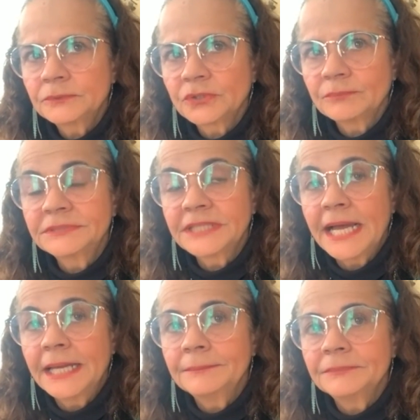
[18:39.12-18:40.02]

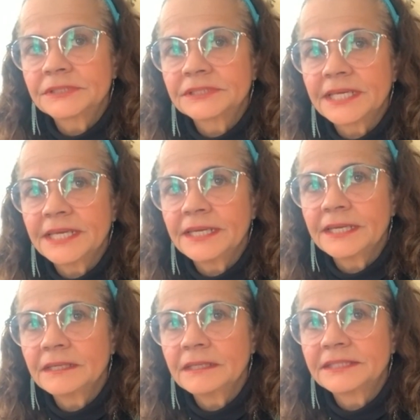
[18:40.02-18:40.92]
Sometimes
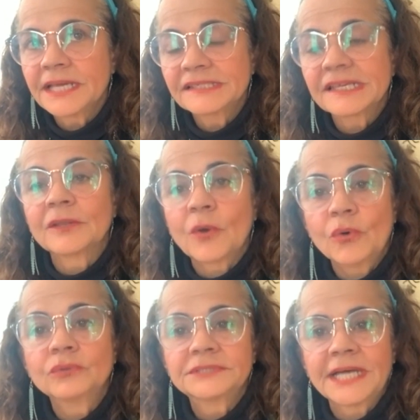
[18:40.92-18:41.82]
it takes a
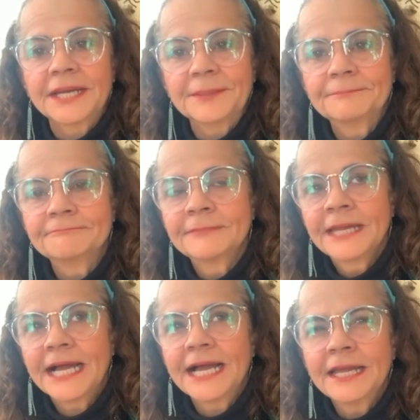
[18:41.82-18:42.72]
long time.
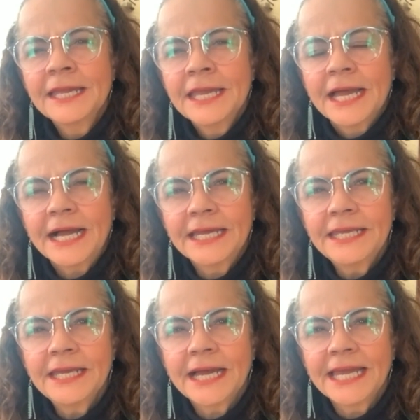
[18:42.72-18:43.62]

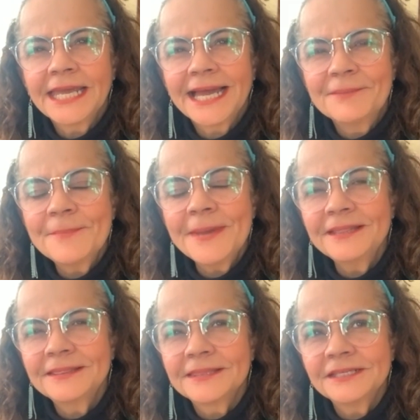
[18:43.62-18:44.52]
I
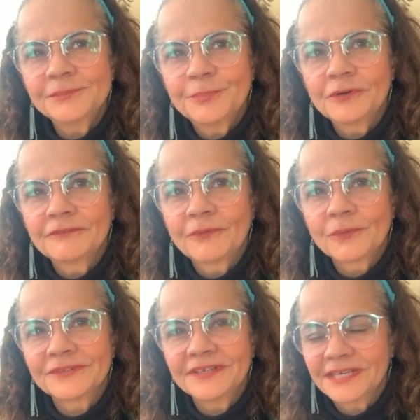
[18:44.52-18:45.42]
met this beautiful
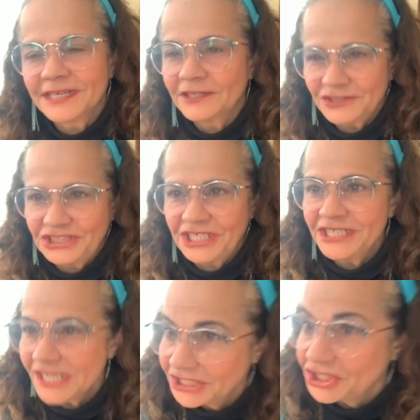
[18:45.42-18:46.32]
singer,
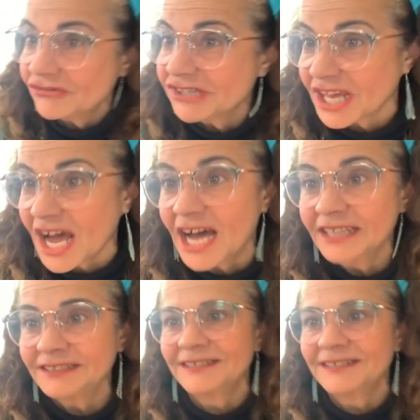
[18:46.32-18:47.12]
Jill Scott.